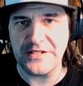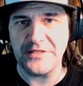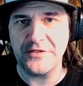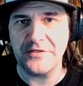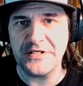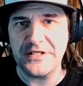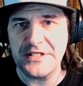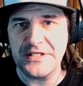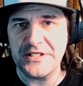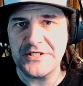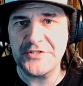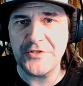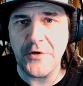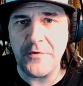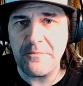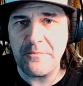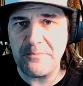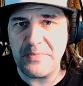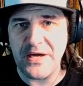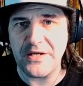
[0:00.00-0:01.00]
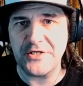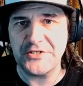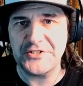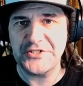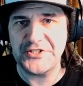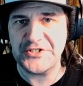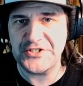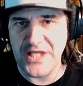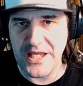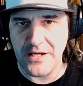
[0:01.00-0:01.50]
There is no better
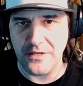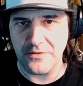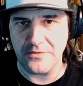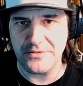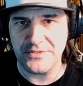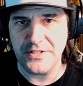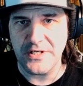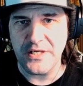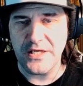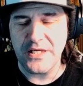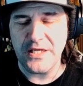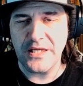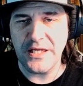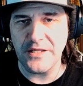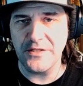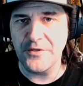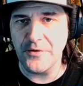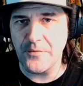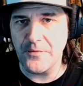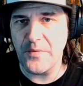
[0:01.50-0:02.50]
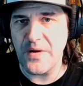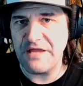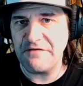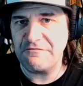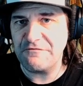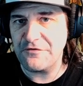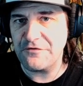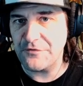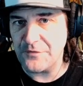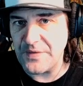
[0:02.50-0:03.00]
sound in the Wave
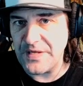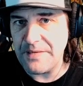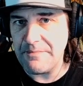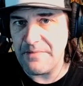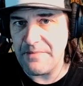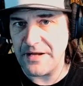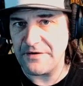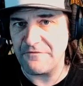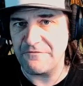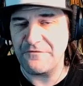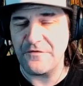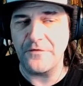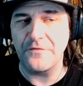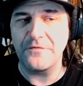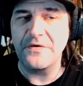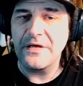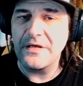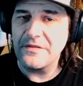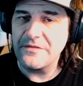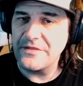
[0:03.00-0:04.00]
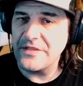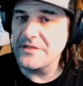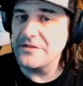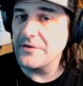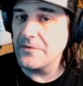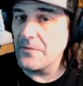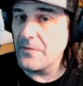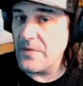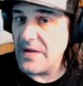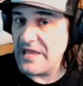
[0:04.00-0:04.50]
3 microphone than the
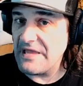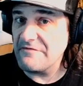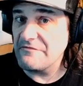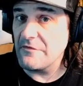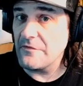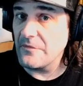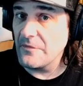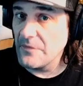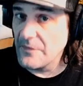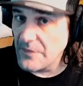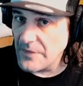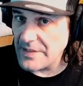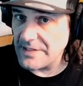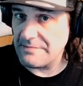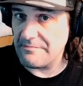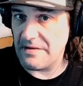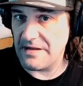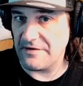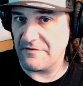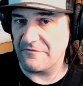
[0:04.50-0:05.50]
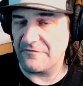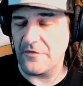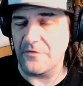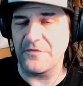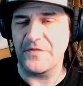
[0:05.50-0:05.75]
Wave 1 microphone.